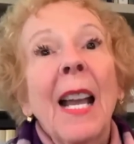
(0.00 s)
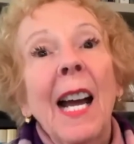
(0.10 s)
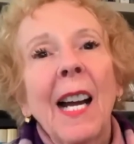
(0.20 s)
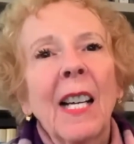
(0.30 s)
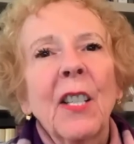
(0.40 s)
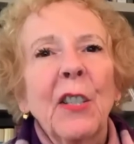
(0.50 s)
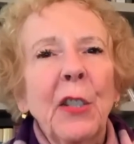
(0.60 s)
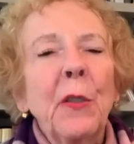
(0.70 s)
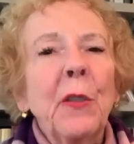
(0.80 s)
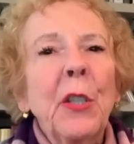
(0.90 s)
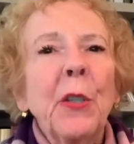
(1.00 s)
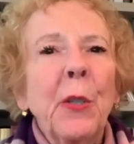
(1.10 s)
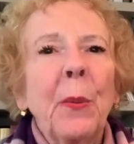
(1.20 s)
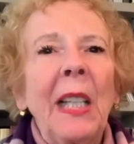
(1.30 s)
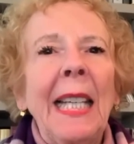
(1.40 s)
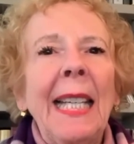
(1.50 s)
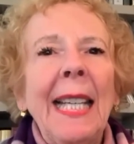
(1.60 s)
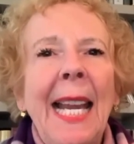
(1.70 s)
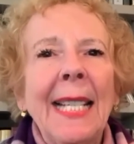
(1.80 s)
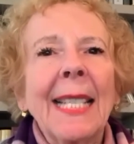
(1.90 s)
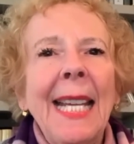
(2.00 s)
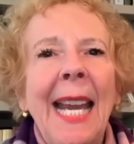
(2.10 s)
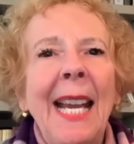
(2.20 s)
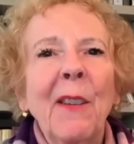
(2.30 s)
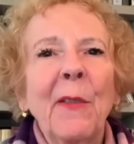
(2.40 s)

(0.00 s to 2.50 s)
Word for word: art you usually can't have.